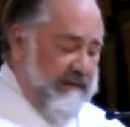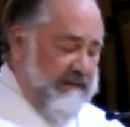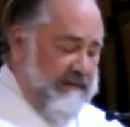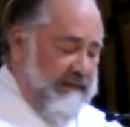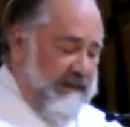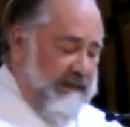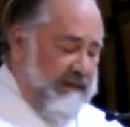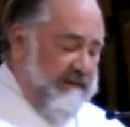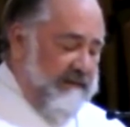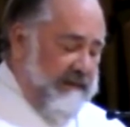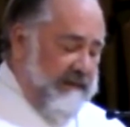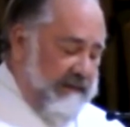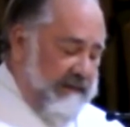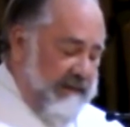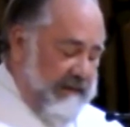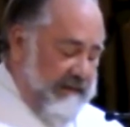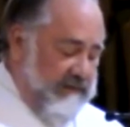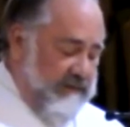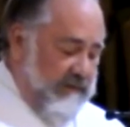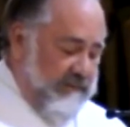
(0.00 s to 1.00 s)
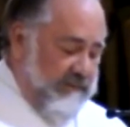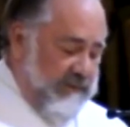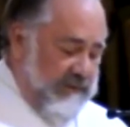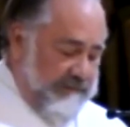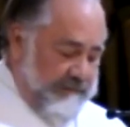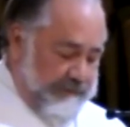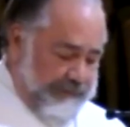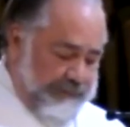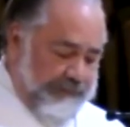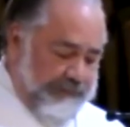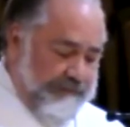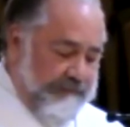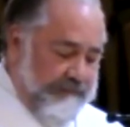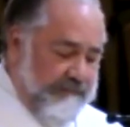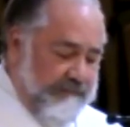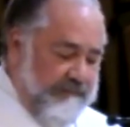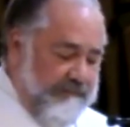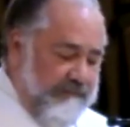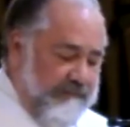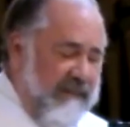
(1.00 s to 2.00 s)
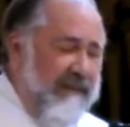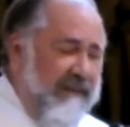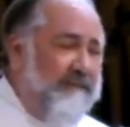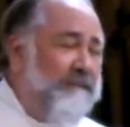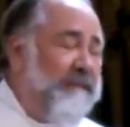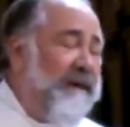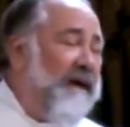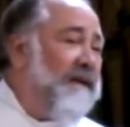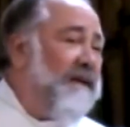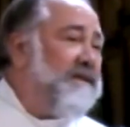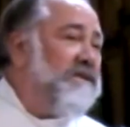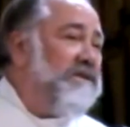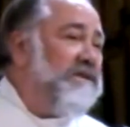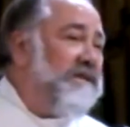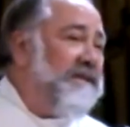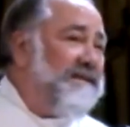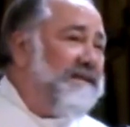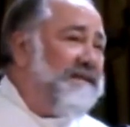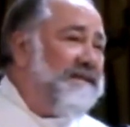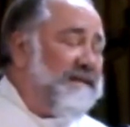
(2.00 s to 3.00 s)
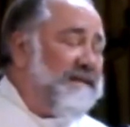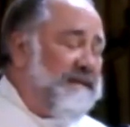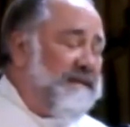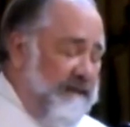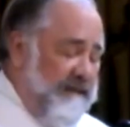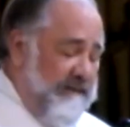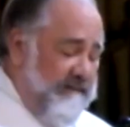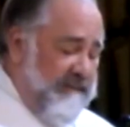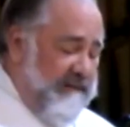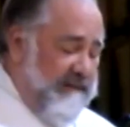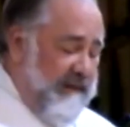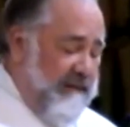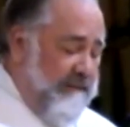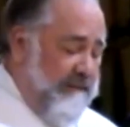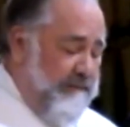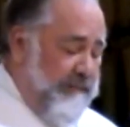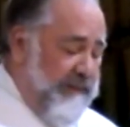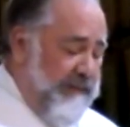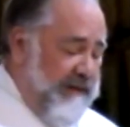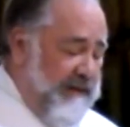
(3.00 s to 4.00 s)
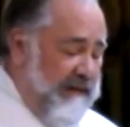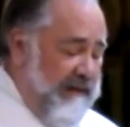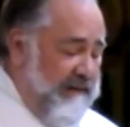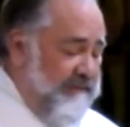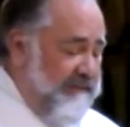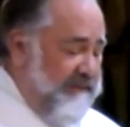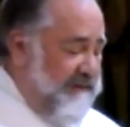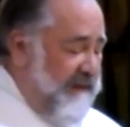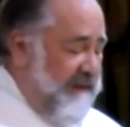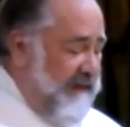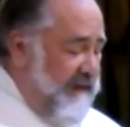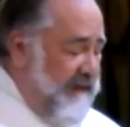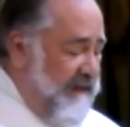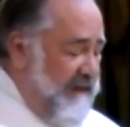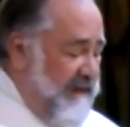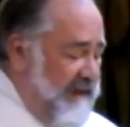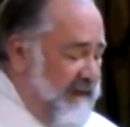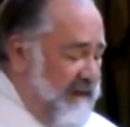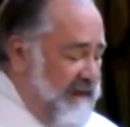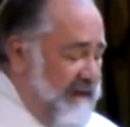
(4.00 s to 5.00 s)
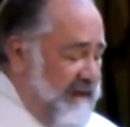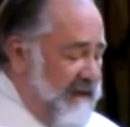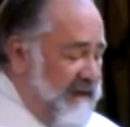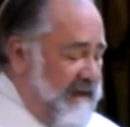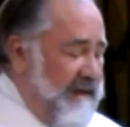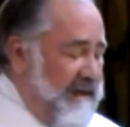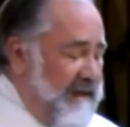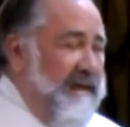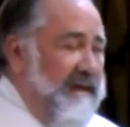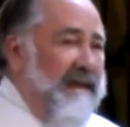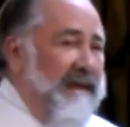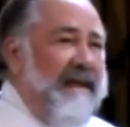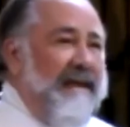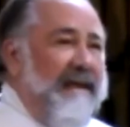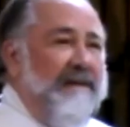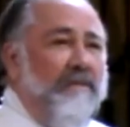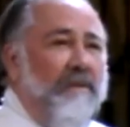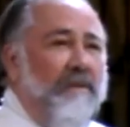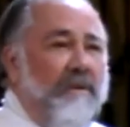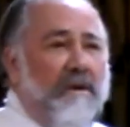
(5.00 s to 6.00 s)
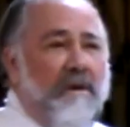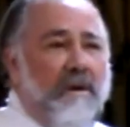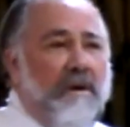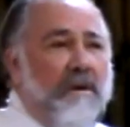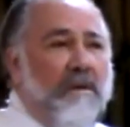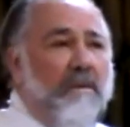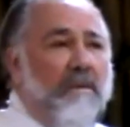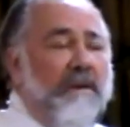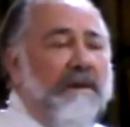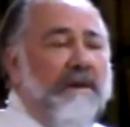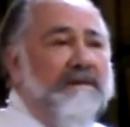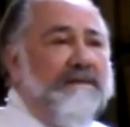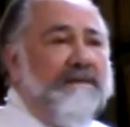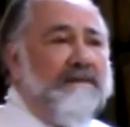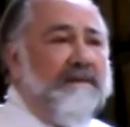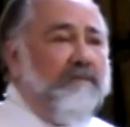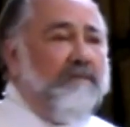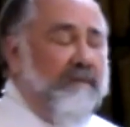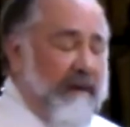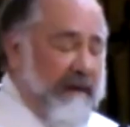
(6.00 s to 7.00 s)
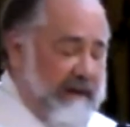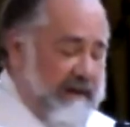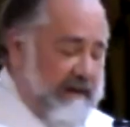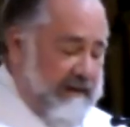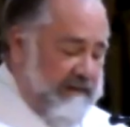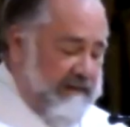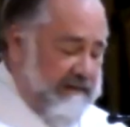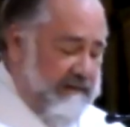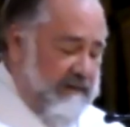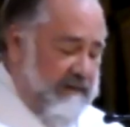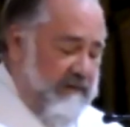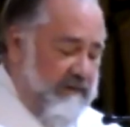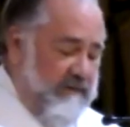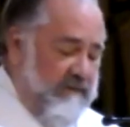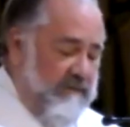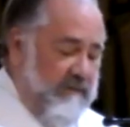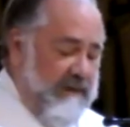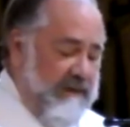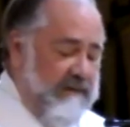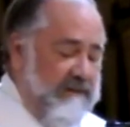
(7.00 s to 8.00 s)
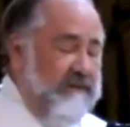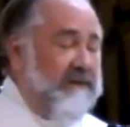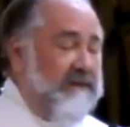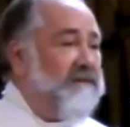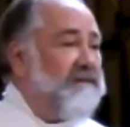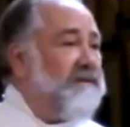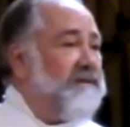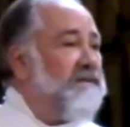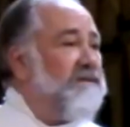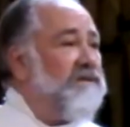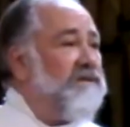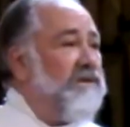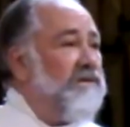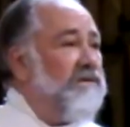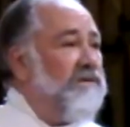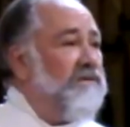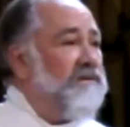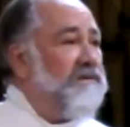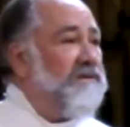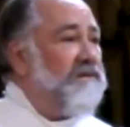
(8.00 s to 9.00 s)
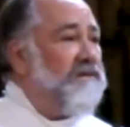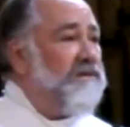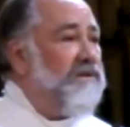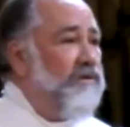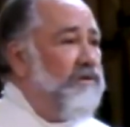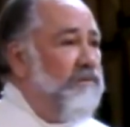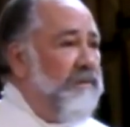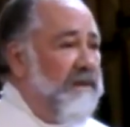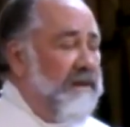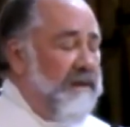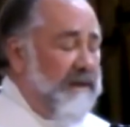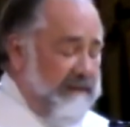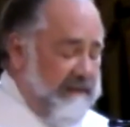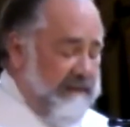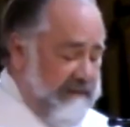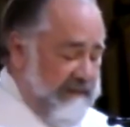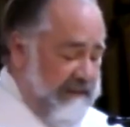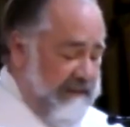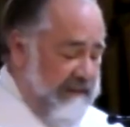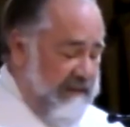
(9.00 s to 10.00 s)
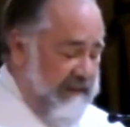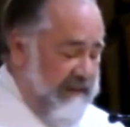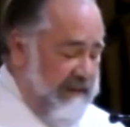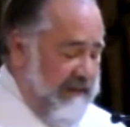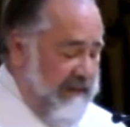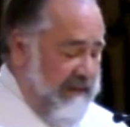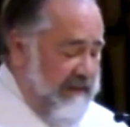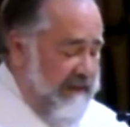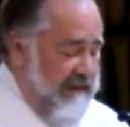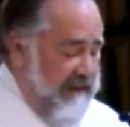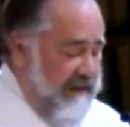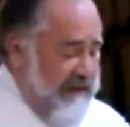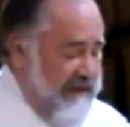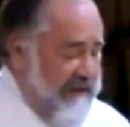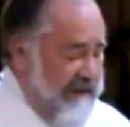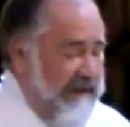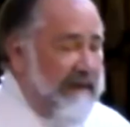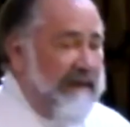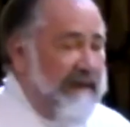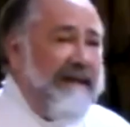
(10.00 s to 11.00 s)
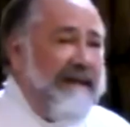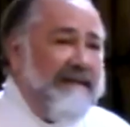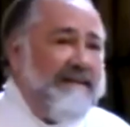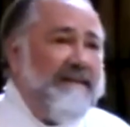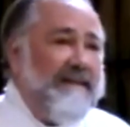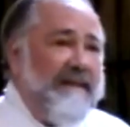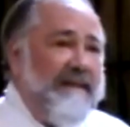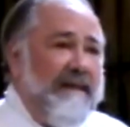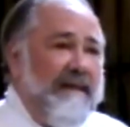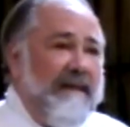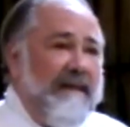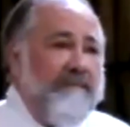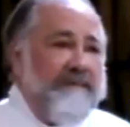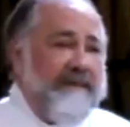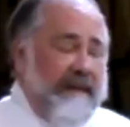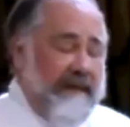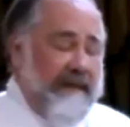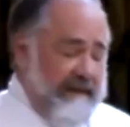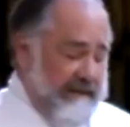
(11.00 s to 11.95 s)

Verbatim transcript: says in that scripture. But Jesus seems a bit upset, and we're always surprised when Jesus shows his humanness and gets a little upset.